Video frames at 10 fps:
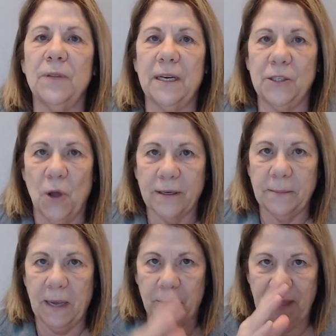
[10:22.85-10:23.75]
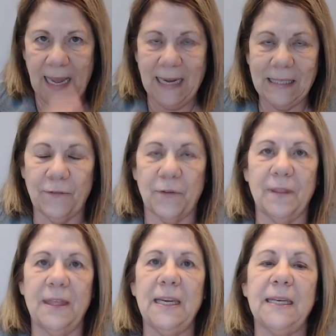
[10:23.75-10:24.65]
that i talked about with the eight
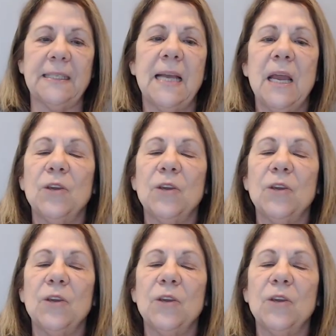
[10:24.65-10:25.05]
different things